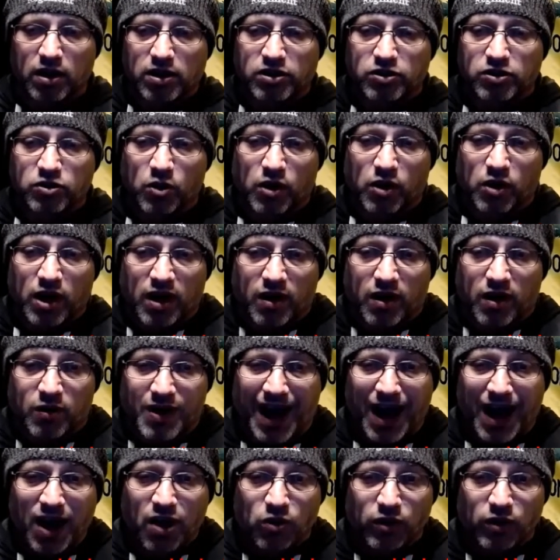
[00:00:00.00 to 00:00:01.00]
So
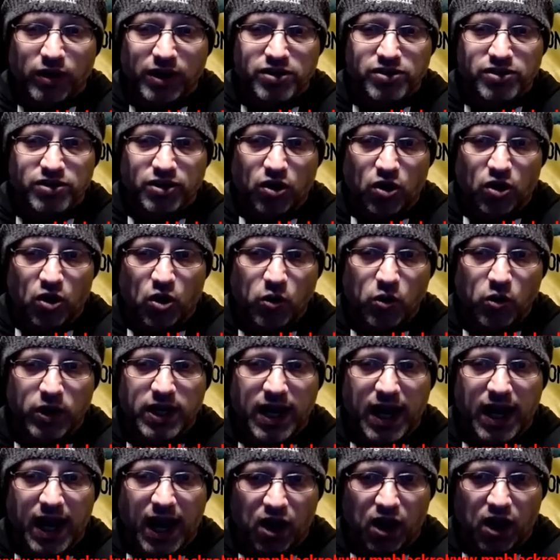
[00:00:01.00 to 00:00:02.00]
not only is there
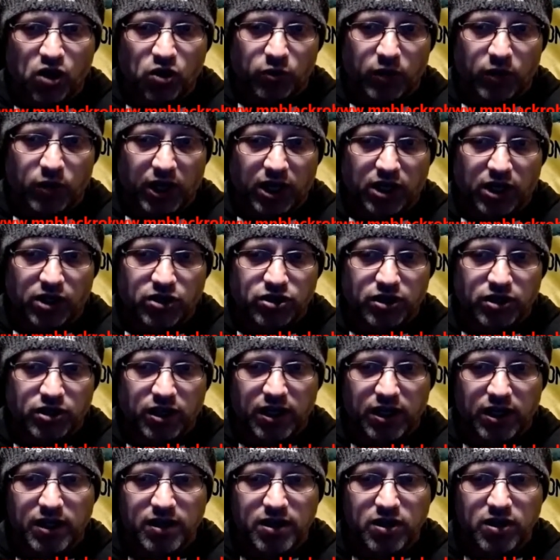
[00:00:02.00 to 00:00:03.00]
already outrage
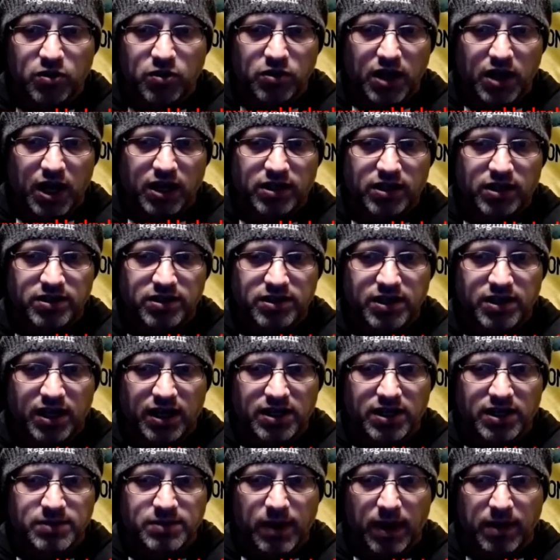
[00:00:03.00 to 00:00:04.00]
in the United
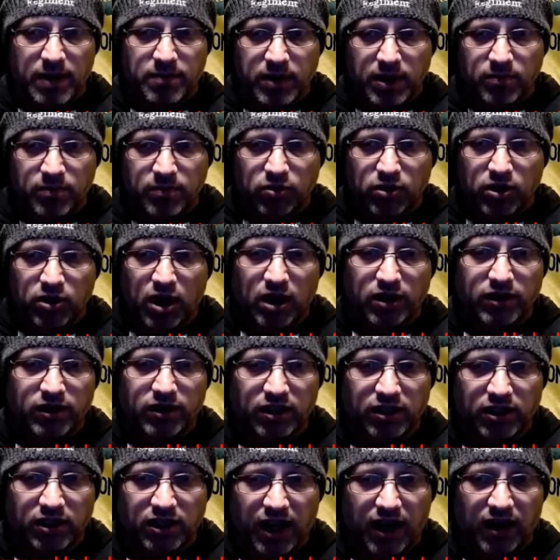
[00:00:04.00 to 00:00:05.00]
States by people on
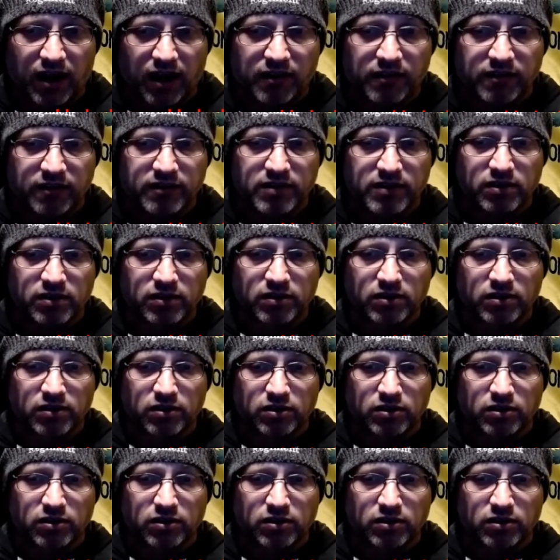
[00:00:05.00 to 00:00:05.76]
the left